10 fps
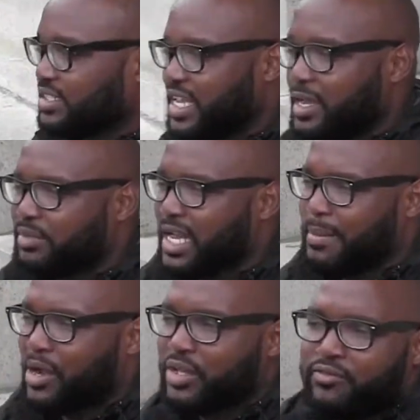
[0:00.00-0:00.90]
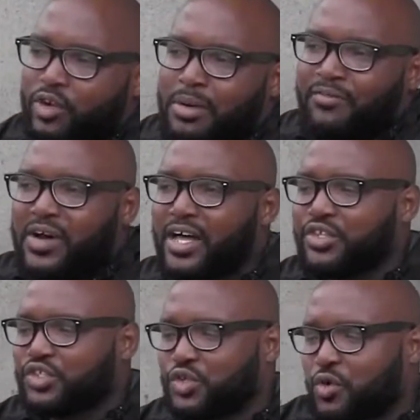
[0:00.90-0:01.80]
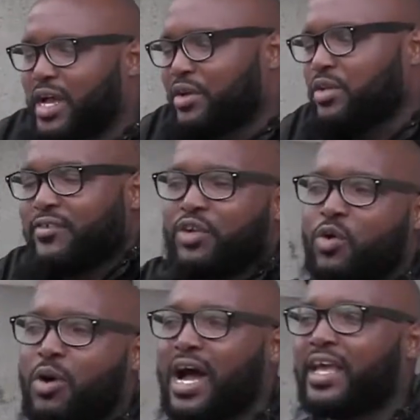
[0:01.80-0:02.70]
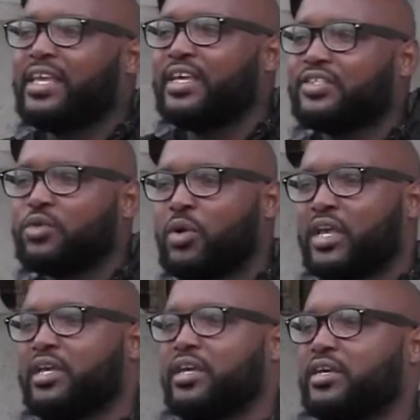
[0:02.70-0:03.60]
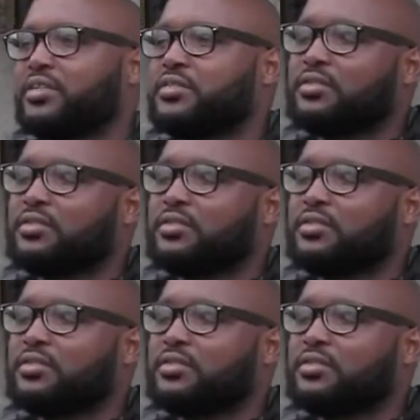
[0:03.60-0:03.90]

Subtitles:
the same time, I don't even know my father's story. I don't even know why he is the way he is.